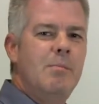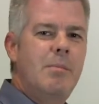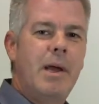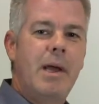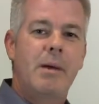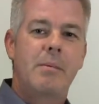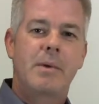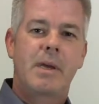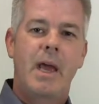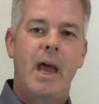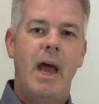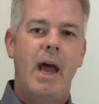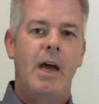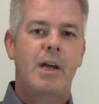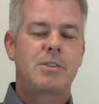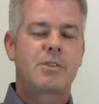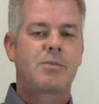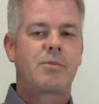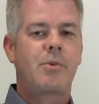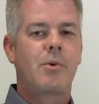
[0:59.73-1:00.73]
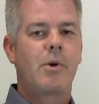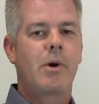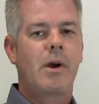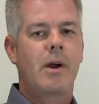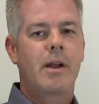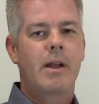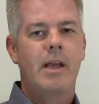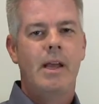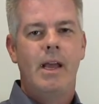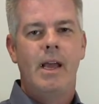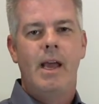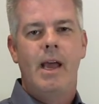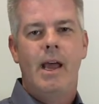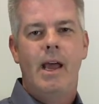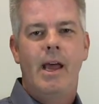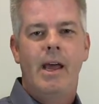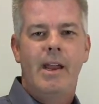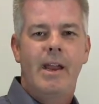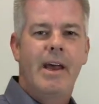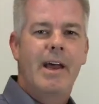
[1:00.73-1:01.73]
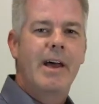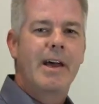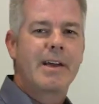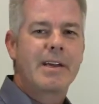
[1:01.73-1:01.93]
pay them cash for it, and